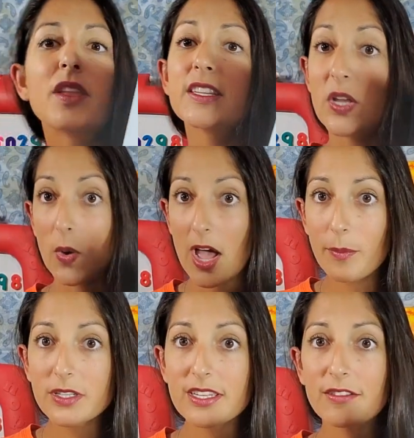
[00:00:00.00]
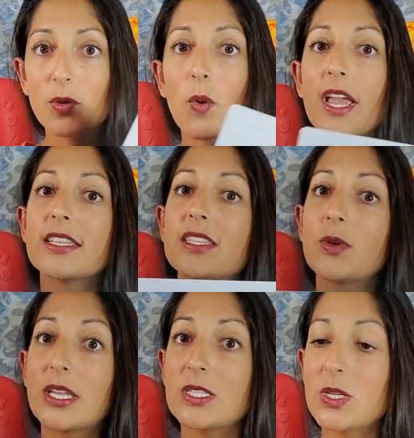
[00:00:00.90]
So a couple different ways you
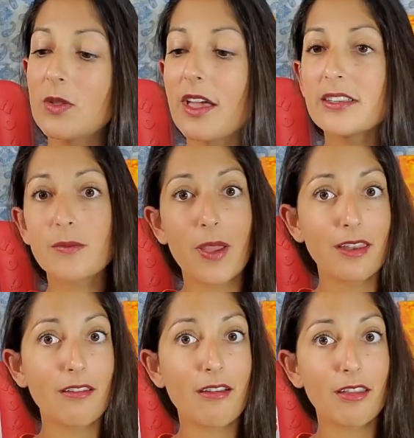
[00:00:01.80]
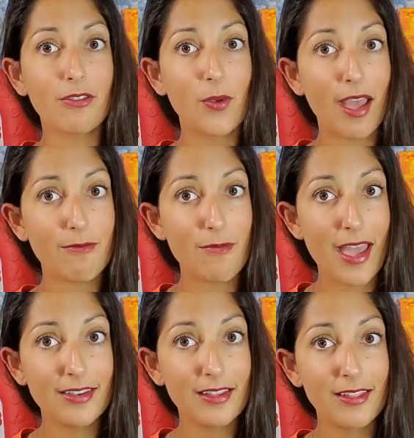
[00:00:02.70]
can do that depending on if you have
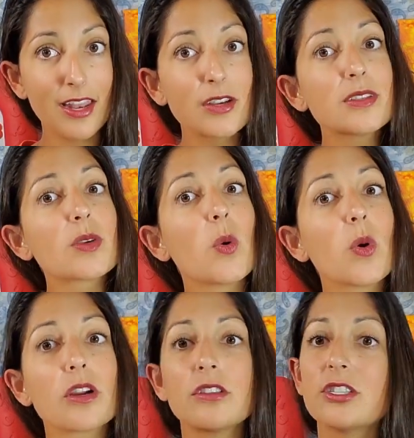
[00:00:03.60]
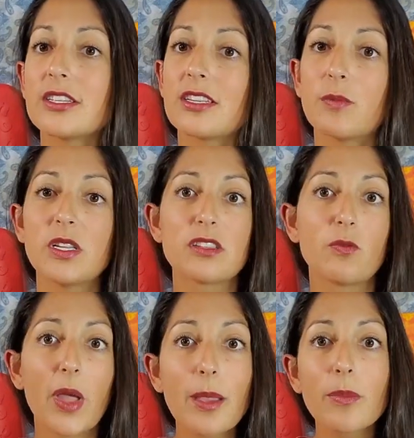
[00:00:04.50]
magnet letters or just a piece
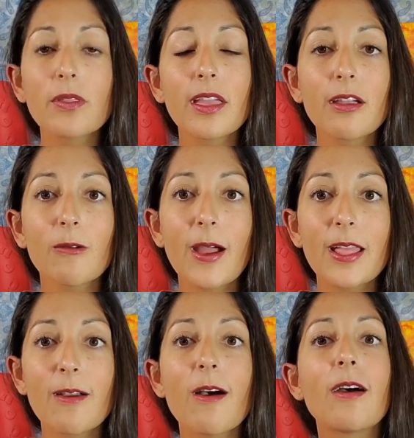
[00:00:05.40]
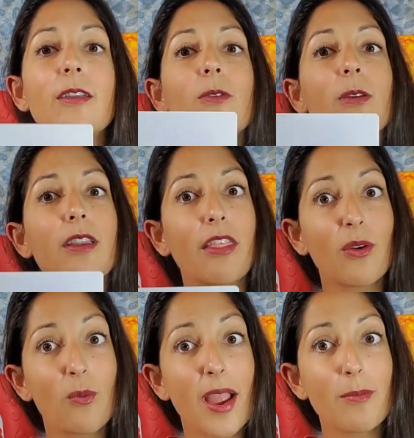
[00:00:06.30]
of paper that you're writing on or
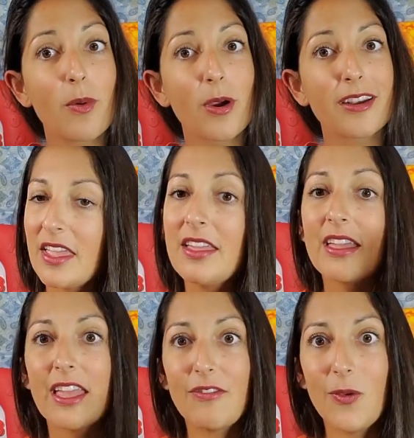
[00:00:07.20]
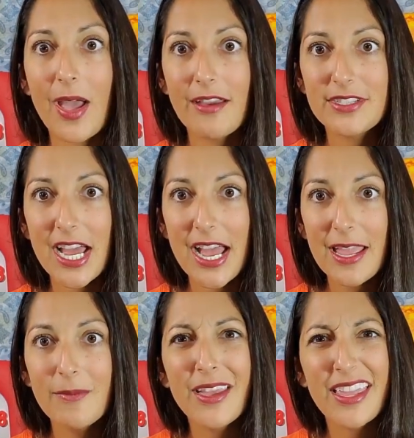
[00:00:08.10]
another whiteboard. If you have
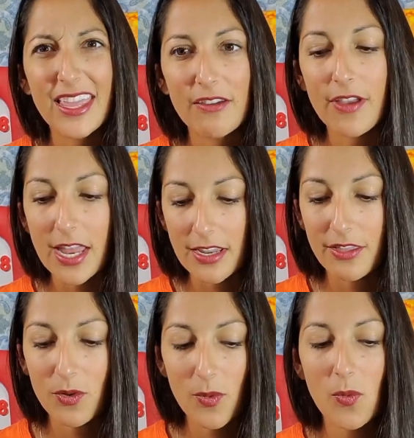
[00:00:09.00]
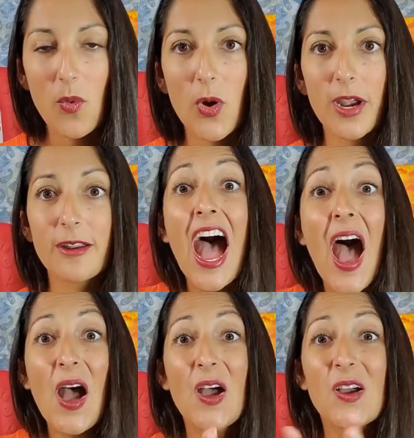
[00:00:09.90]
time, give another reward.
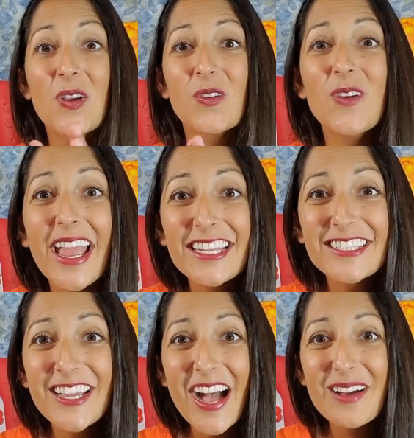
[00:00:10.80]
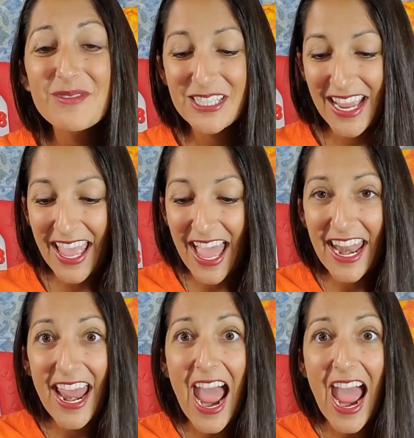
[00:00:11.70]
Great job, Jan!